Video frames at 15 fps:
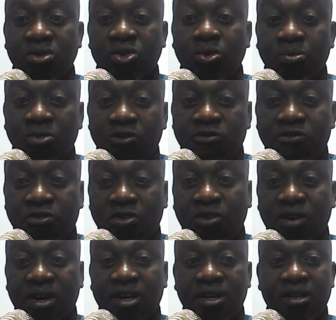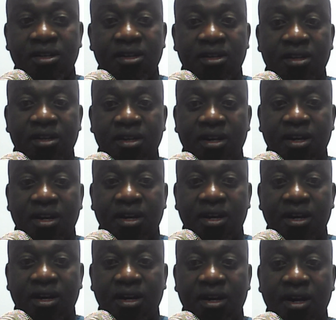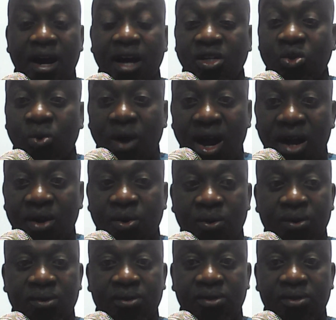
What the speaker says: to move forward. And to handle.